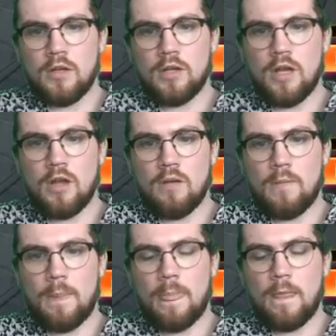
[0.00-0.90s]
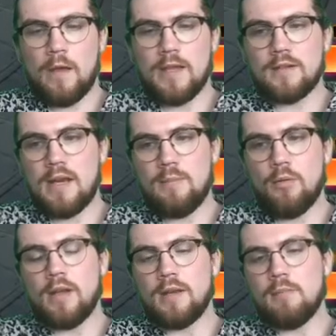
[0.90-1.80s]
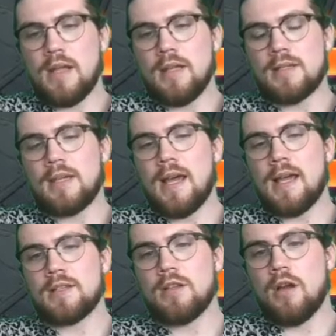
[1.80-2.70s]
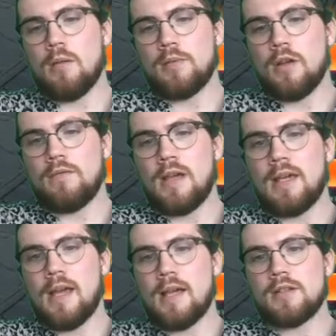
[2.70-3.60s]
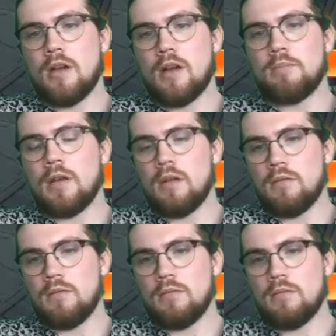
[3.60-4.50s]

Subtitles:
Now, is there any point in me casting up now? If I cast up now,